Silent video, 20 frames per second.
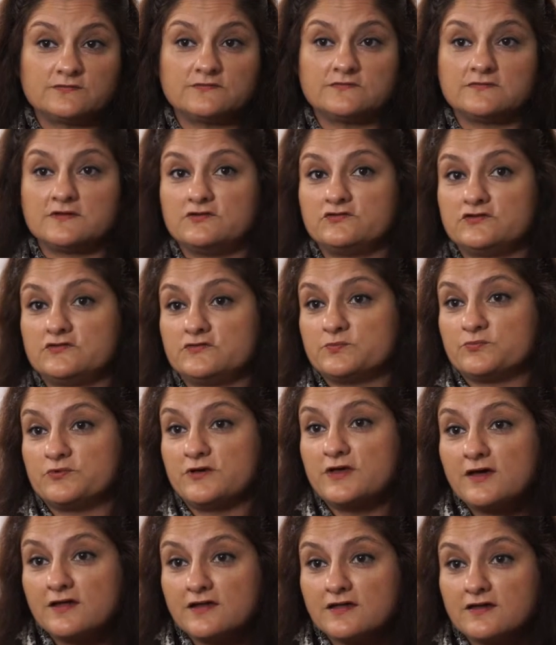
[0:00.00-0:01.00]
it was not just
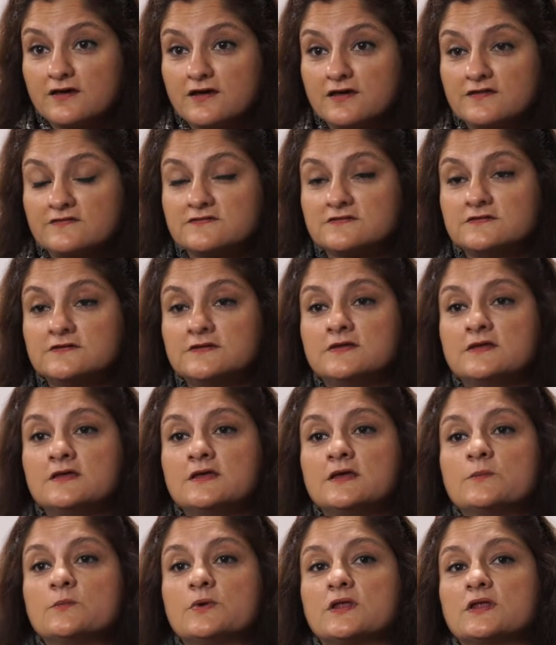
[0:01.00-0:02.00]
pre-Holocaust,
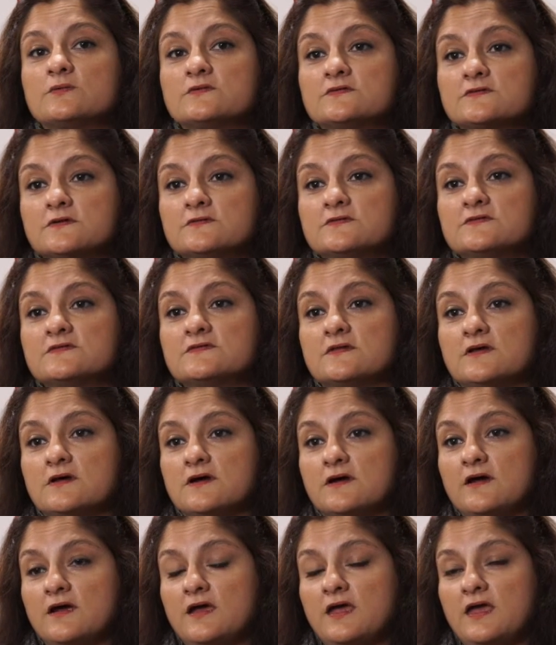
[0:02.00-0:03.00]
but it was always
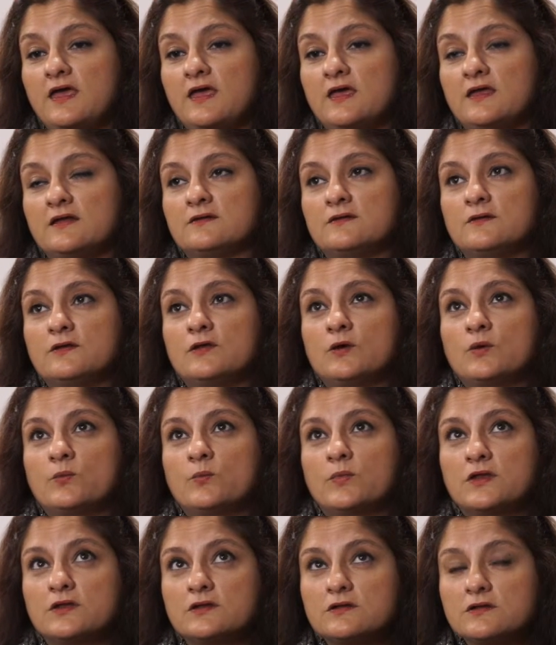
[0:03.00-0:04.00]
there. And
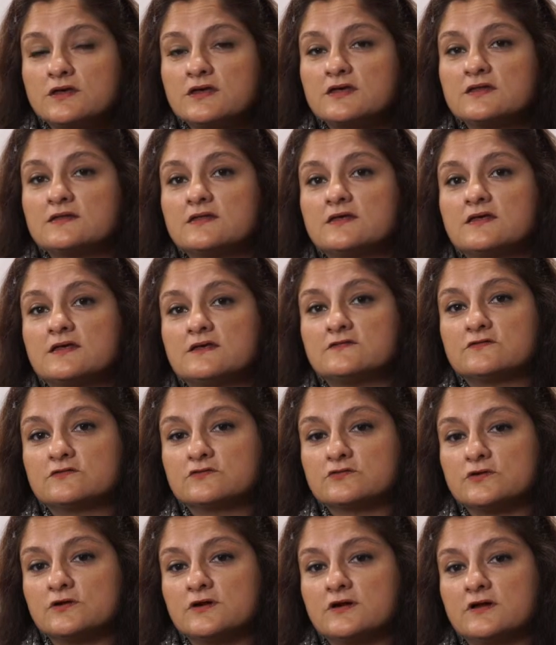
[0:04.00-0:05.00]
when you look at the
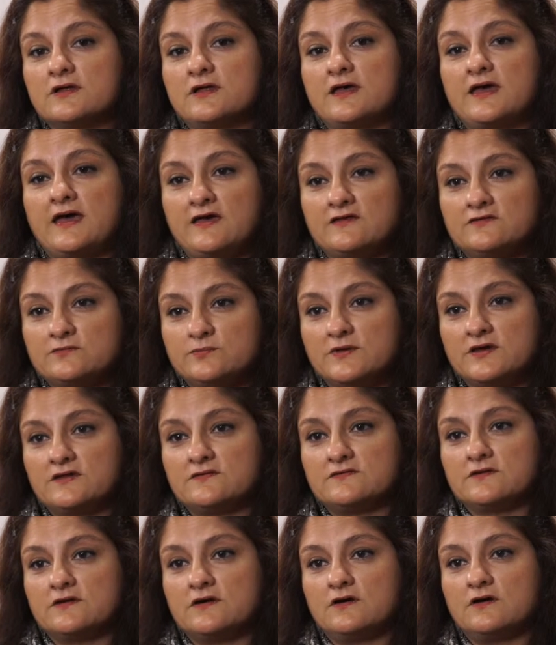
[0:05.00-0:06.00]
historical
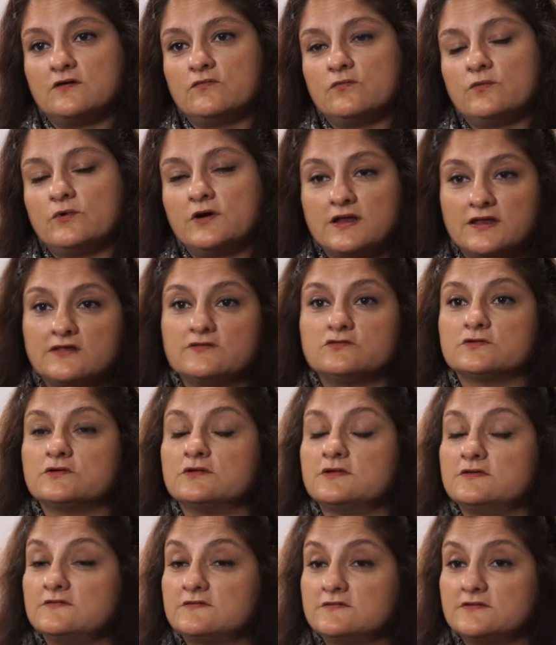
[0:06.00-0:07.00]
aspect of what Israel
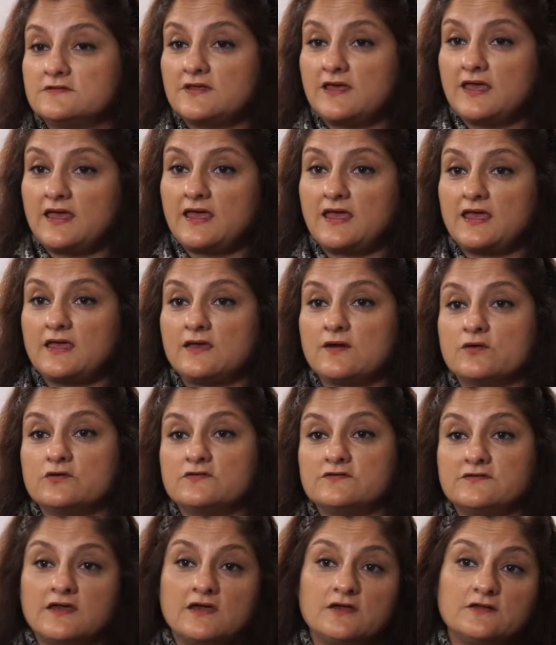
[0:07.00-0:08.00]
is today, or
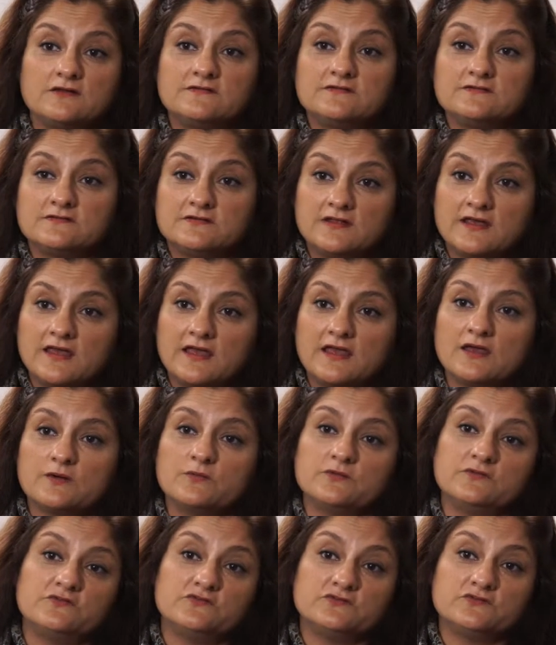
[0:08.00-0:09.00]
Zion is today, it
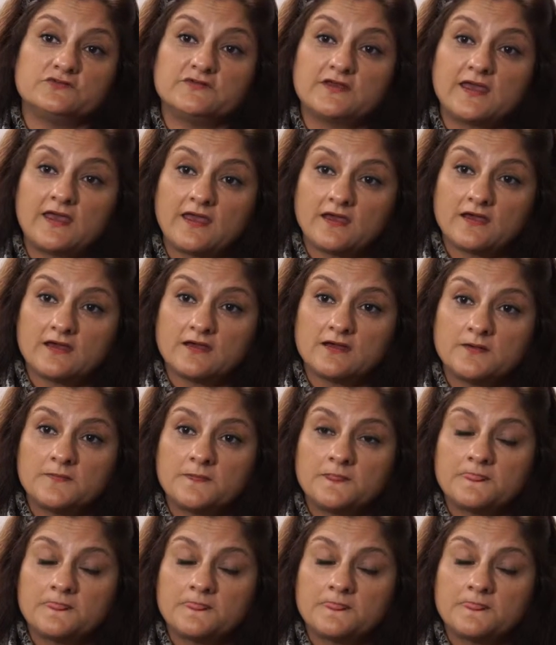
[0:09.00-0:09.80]
was Judea.